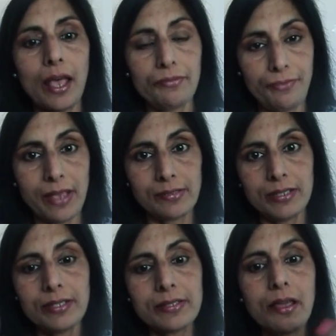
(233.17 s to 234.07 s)

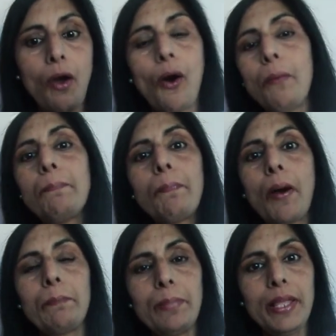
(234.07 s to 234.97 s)
facets of
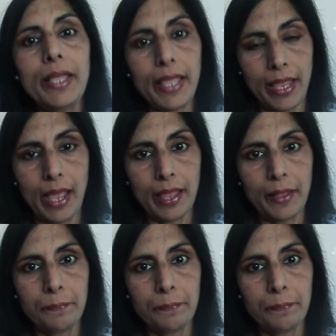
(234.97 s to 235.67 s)
public AI.